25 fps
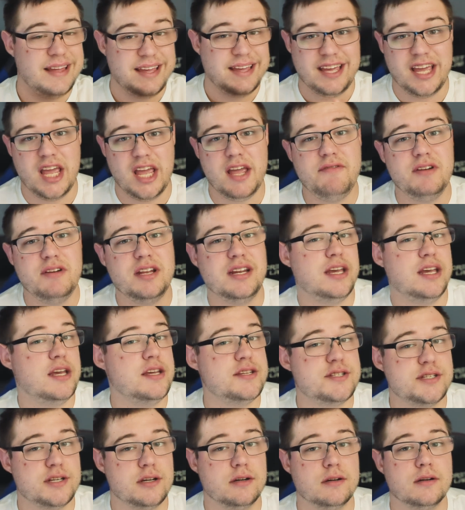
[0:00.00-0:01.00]
even
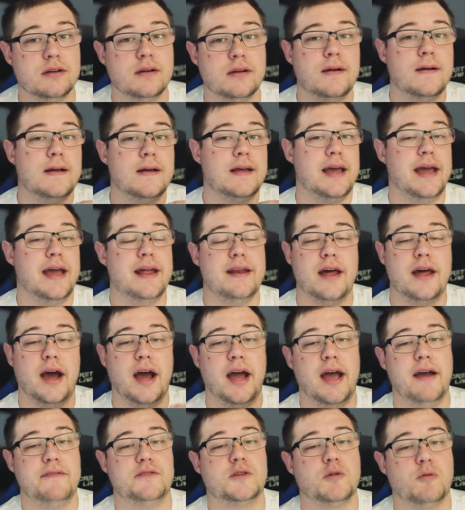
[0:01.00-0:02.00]
easier and not
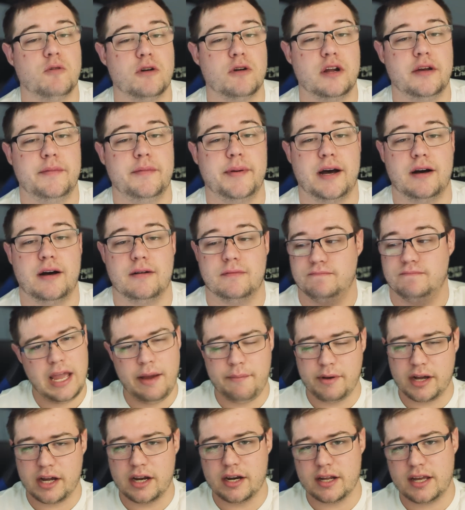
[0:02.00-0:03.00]
have to worry about
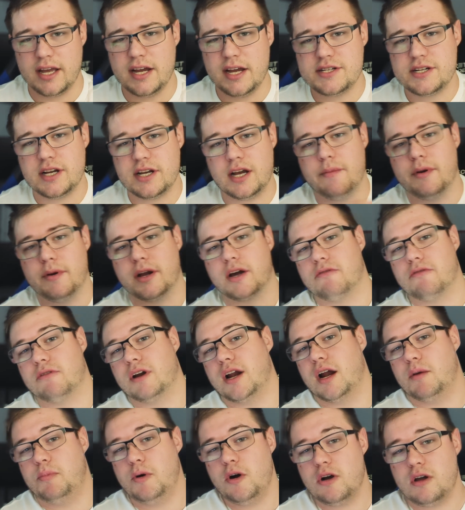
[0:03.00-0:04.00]
am I going to catch it? Am I going to
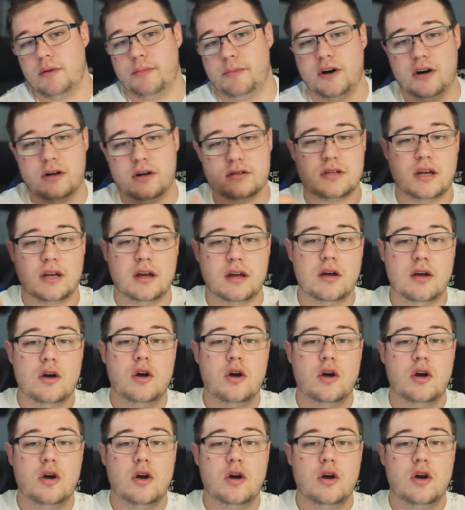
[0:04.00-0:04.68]
run out of Pokeballs?